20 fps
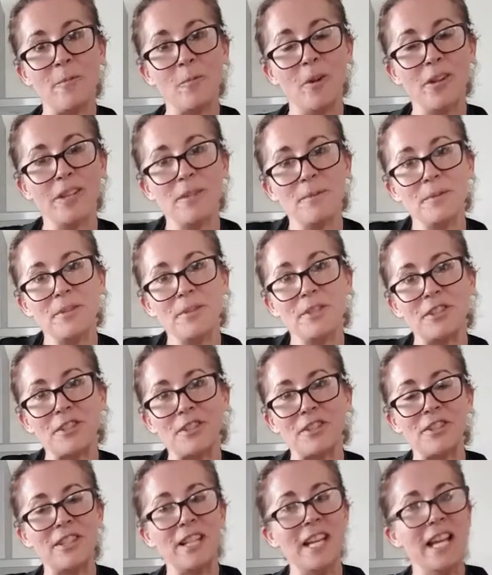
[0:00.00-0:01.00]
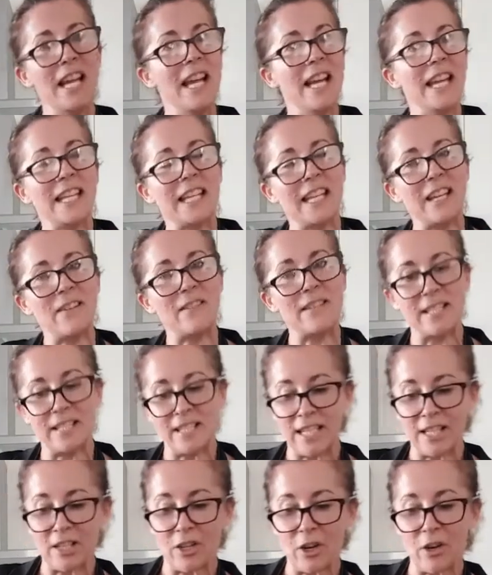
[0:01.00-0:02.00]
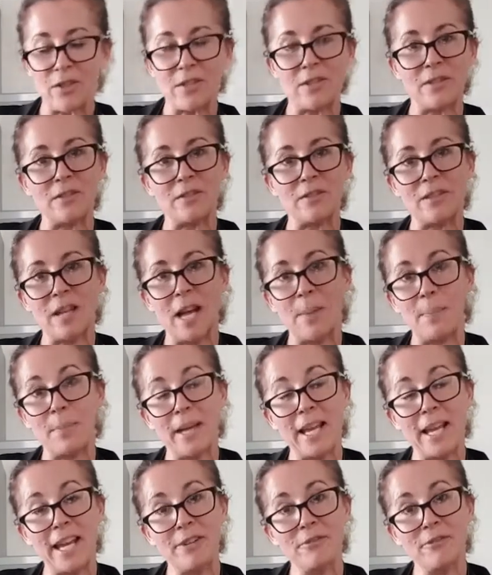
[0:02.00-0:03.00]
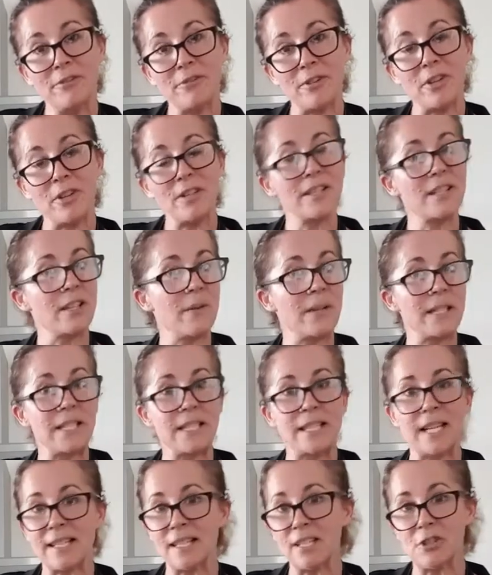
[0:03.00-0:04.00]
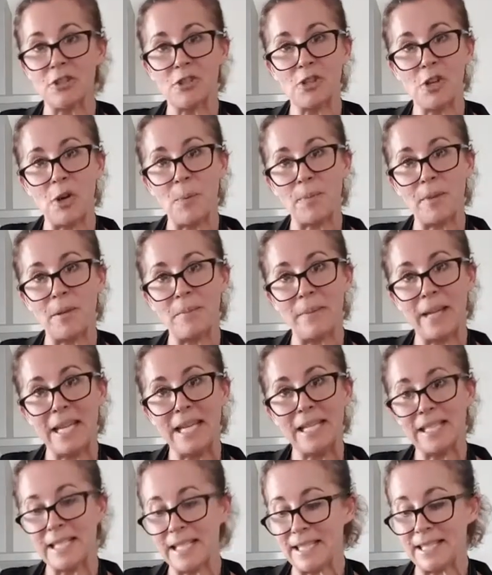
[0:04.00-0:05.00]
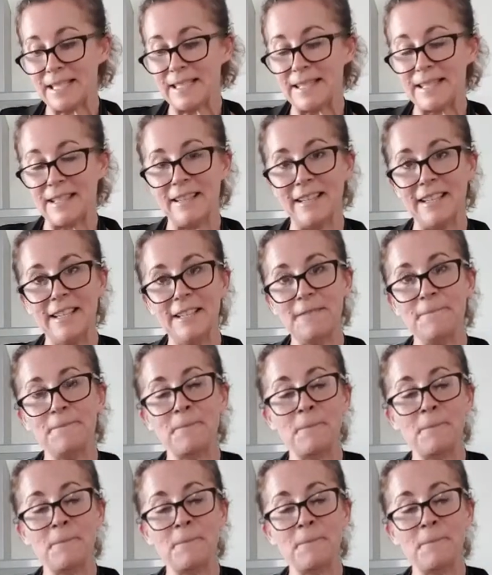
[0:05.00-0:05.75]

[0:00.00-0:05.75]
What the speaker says: what it will do, it goes on blade reverse, so it doesn't chop the meat inside,